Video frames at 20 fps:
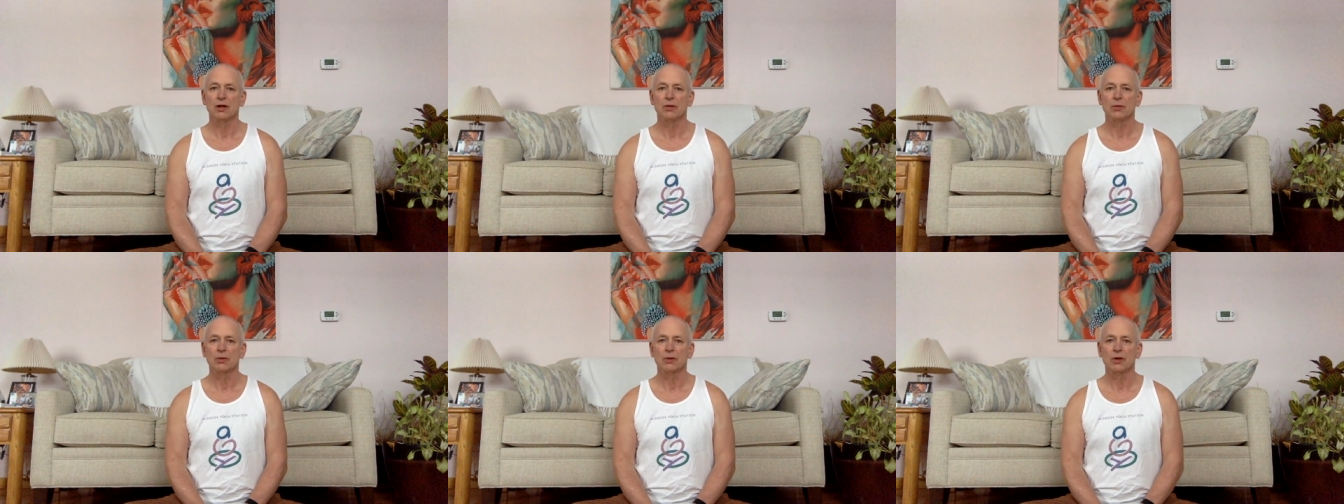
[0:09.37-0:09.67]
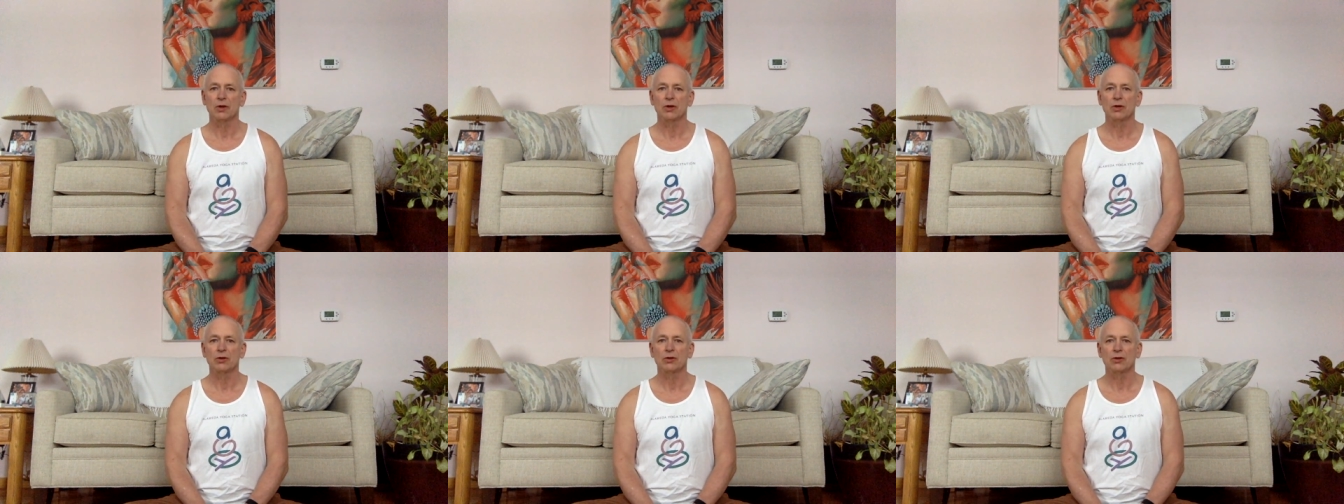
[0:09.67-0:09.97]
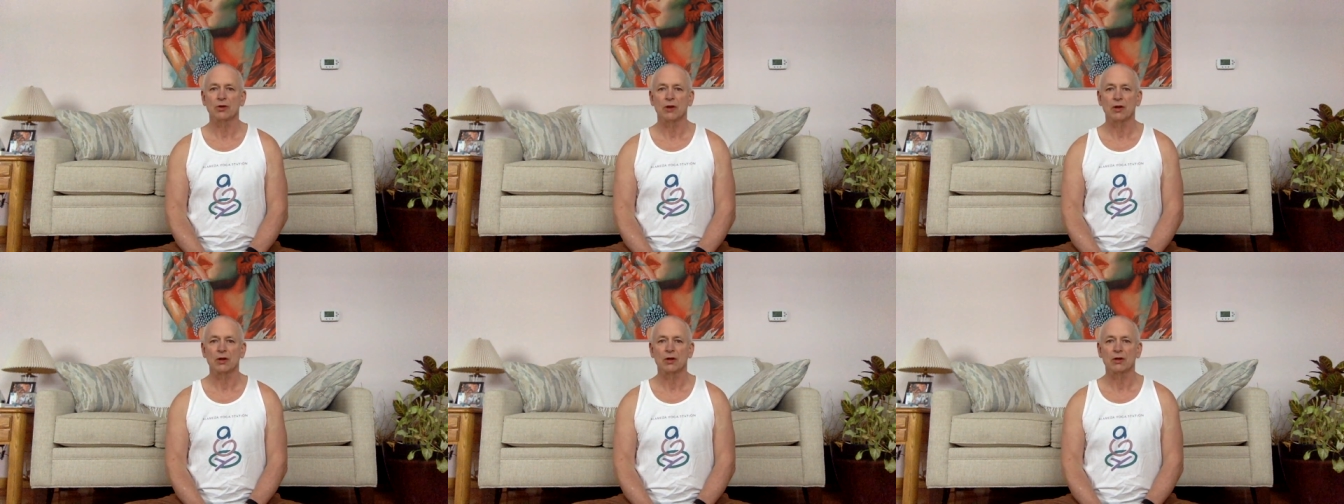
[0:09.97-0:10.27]
we're going to
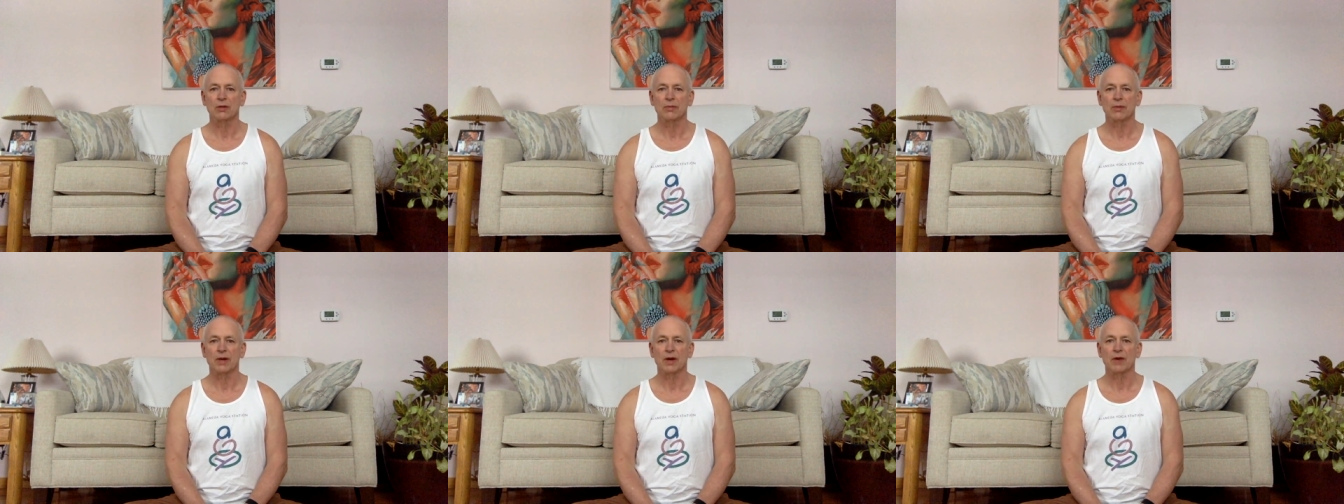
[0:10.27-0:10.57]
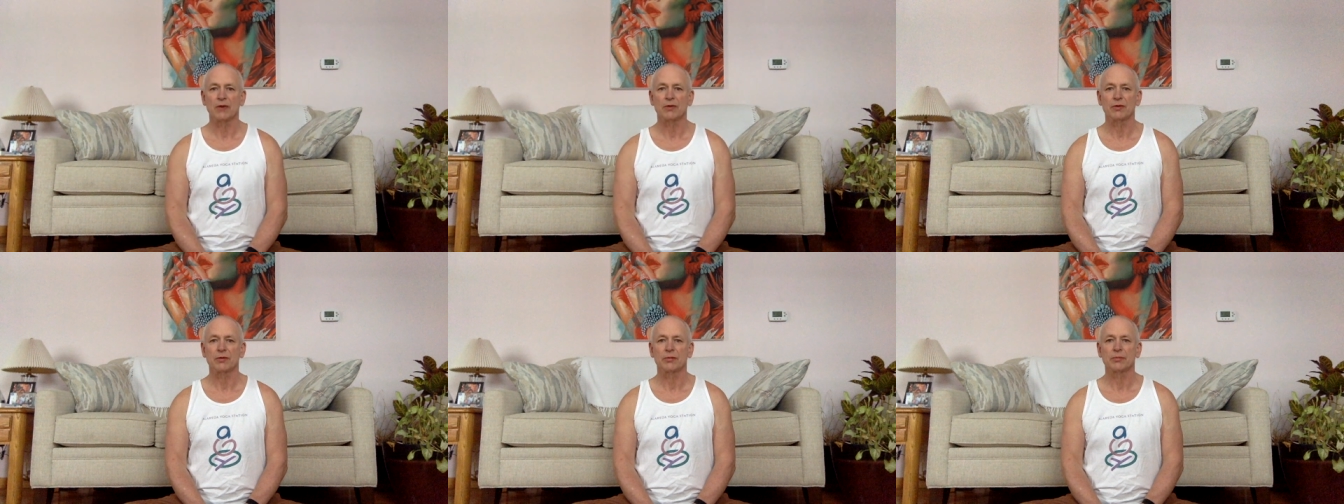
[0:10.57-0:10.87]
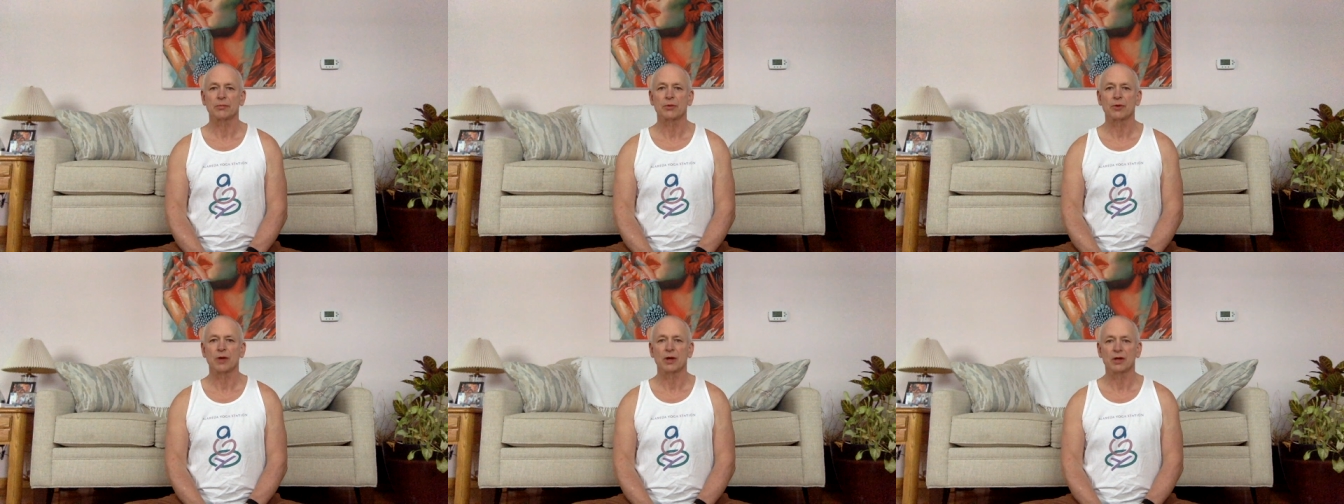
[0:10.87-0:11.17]
talk about
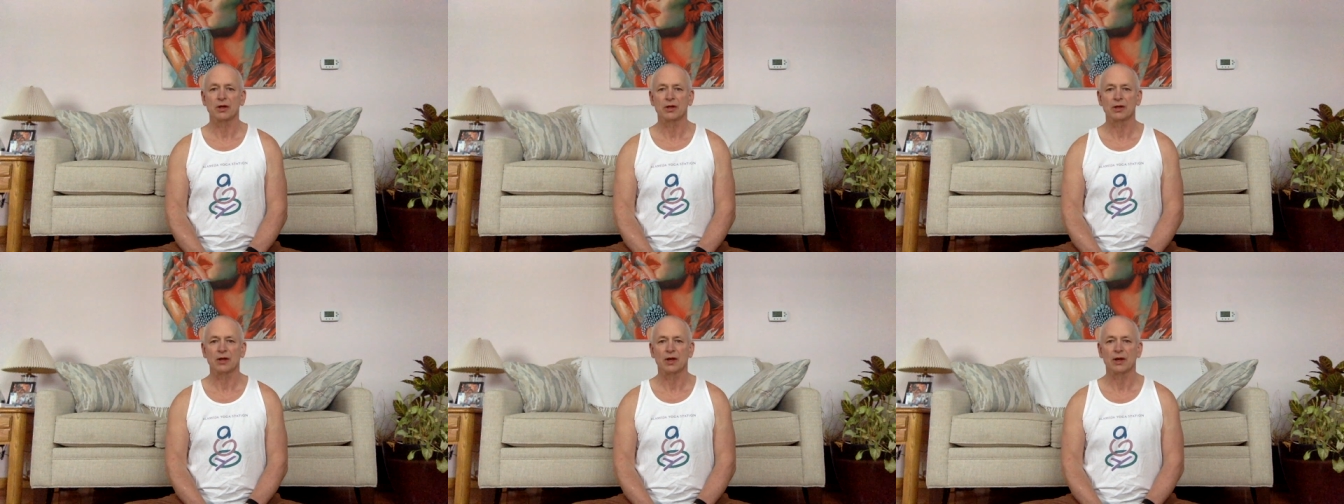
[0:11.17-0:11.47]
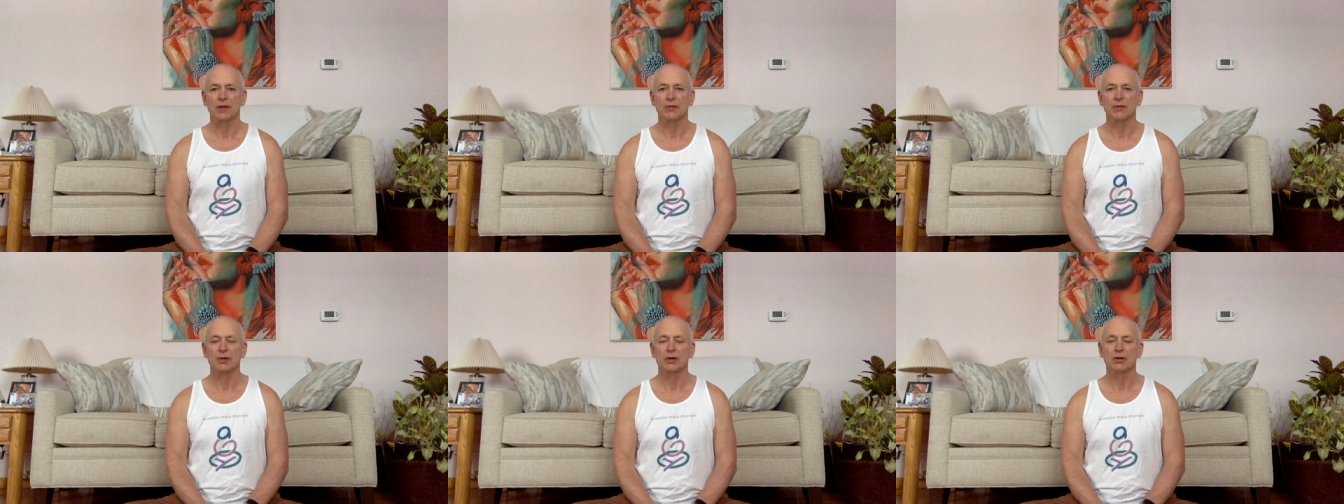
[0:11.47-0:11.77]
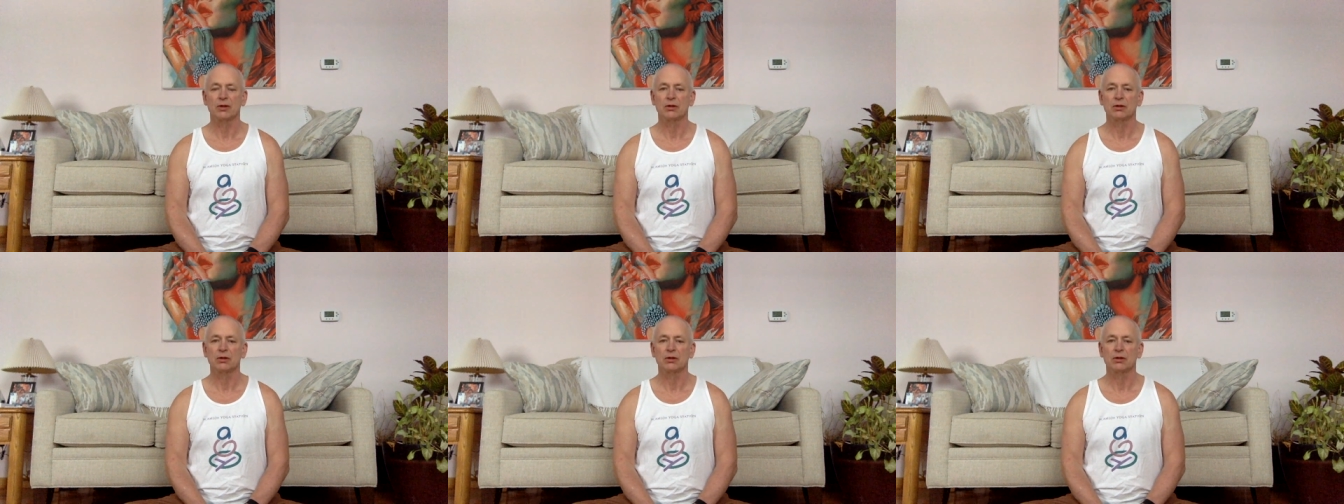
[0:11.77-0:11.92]
pranayama.